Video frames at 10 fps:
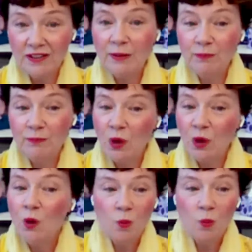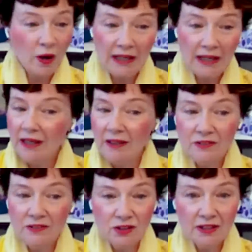Just keep
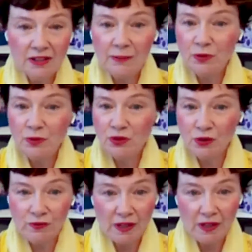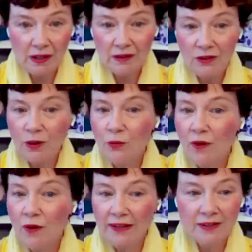working, just keep serving. You
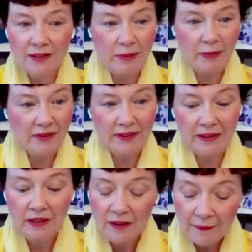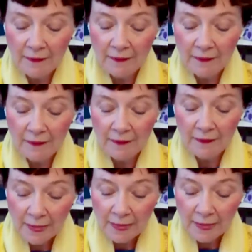can rise above it.
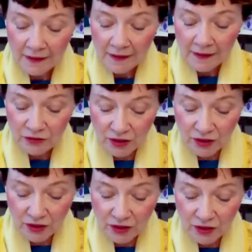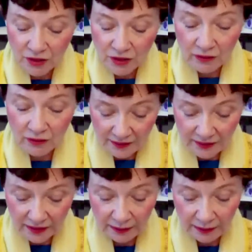So I've
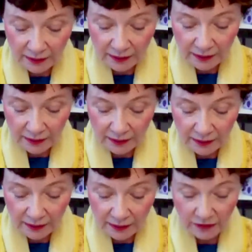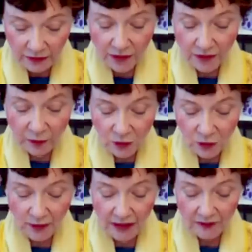definitely been learning more
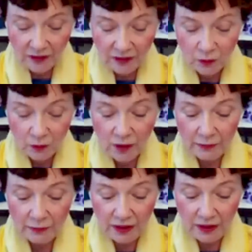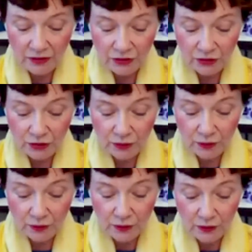about what it means
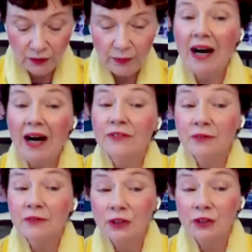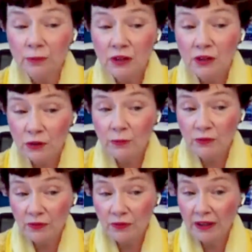to be God fully
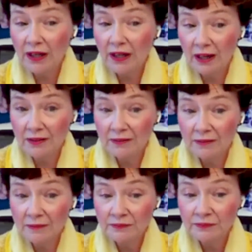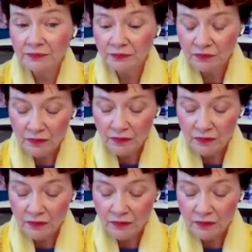human and human fully God.